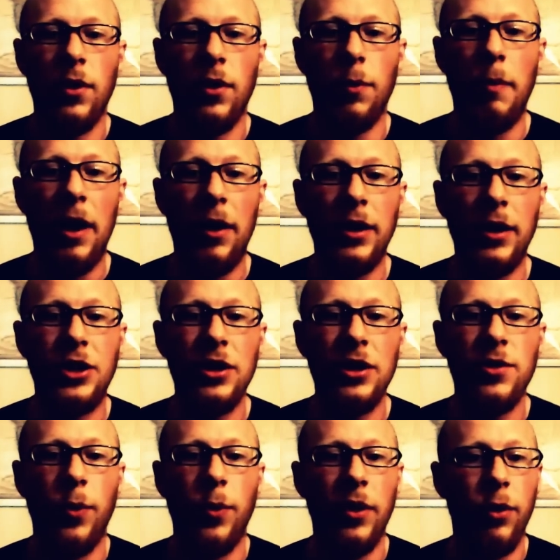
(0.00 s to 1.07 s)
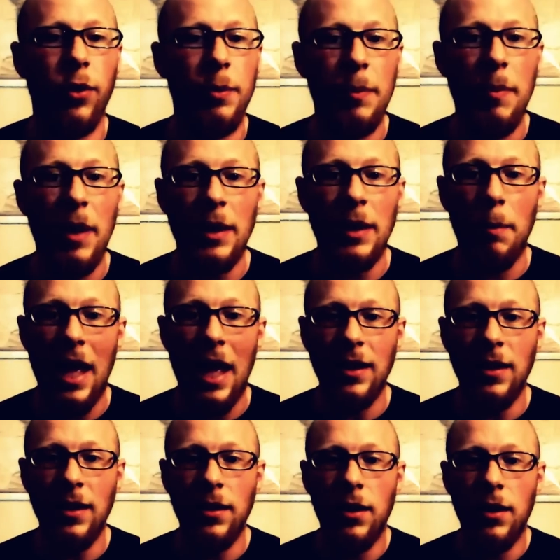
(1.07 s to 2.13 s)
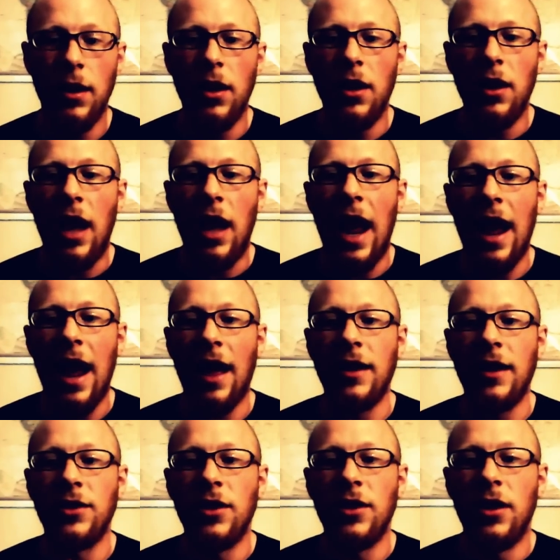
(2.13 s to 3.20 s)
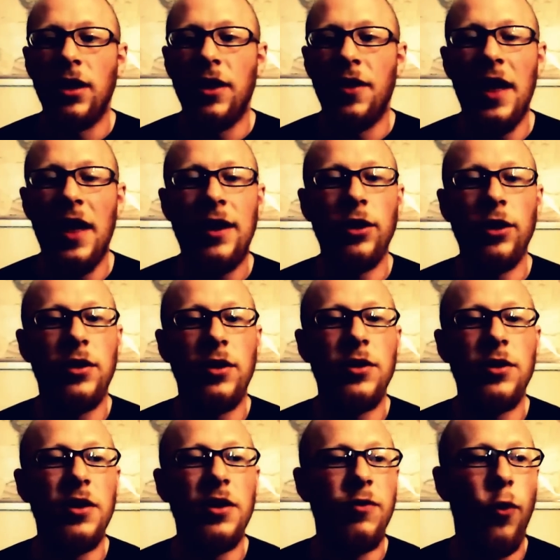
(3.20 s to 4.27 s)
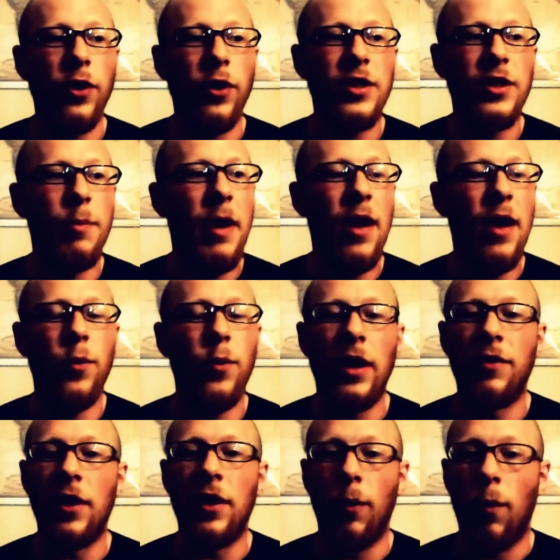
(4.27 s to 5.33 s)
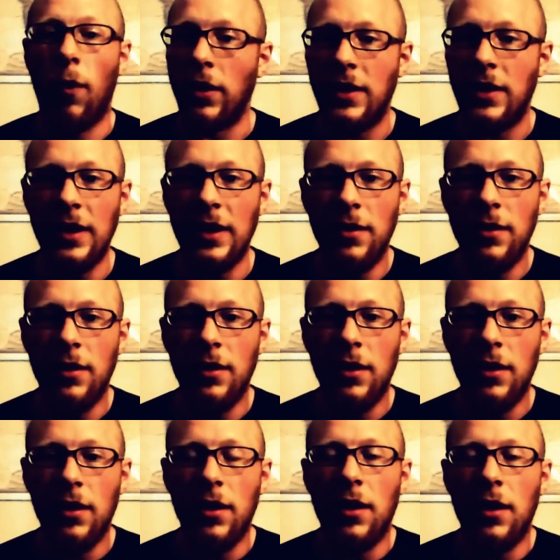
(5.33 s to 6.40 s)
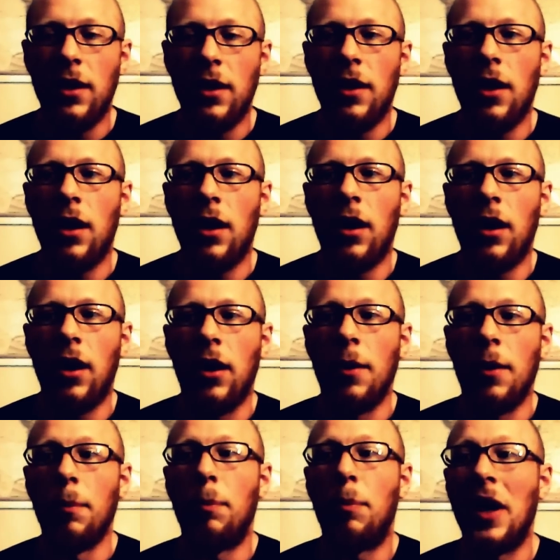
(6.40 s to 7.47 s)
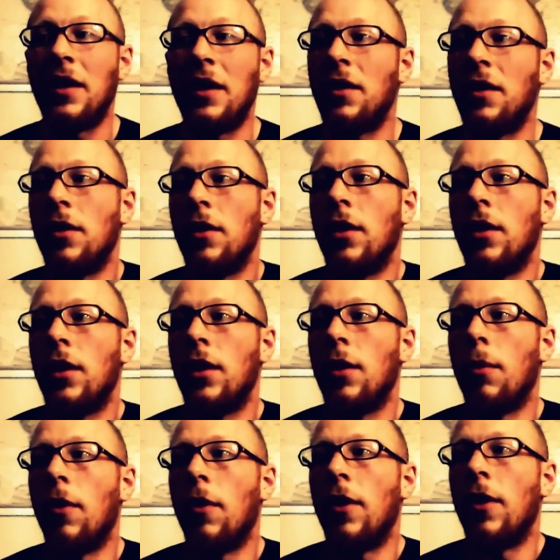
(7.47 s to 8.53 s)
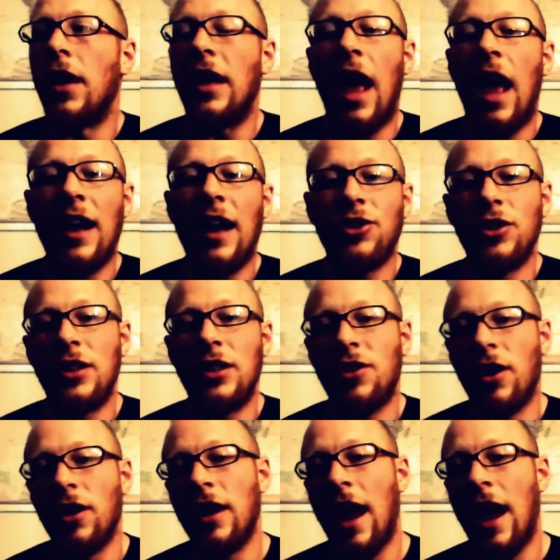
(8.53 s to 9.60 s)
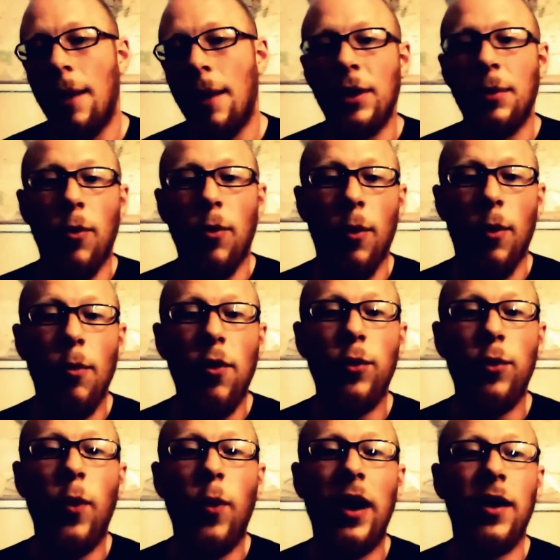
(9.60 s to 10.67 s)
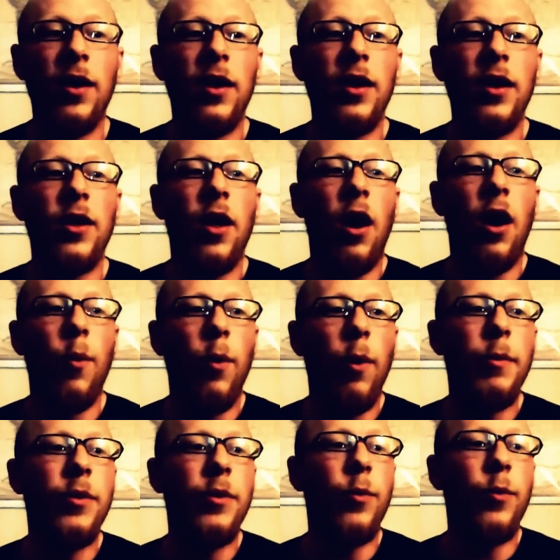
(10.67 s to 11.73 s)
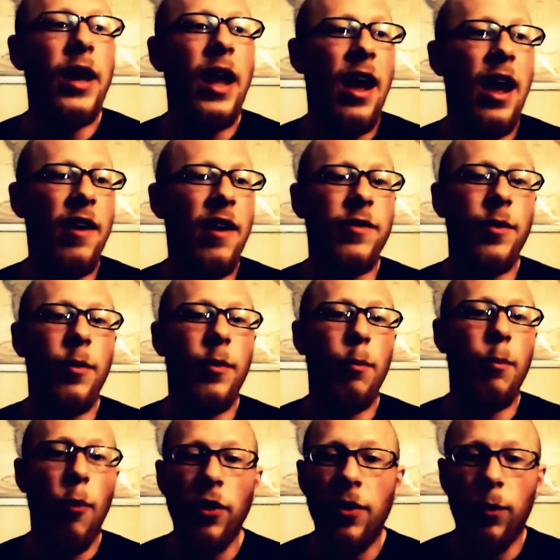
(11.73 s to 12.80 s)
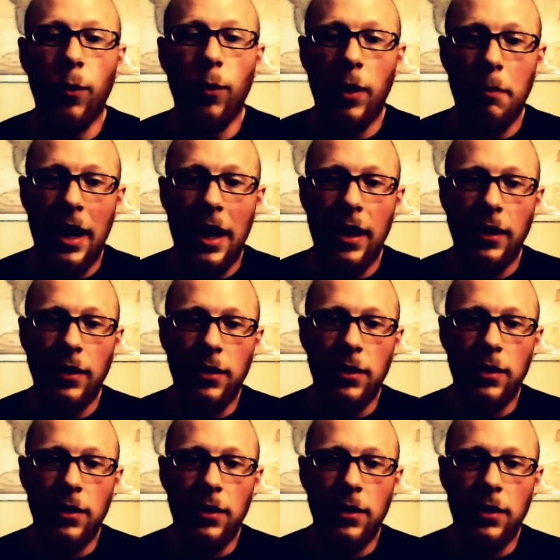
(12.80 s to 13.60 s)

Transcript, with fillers: marriages where there would be many men, and they could divorce a man whenever they wanted um, but it actually started happening more and more where a woman would have more than one man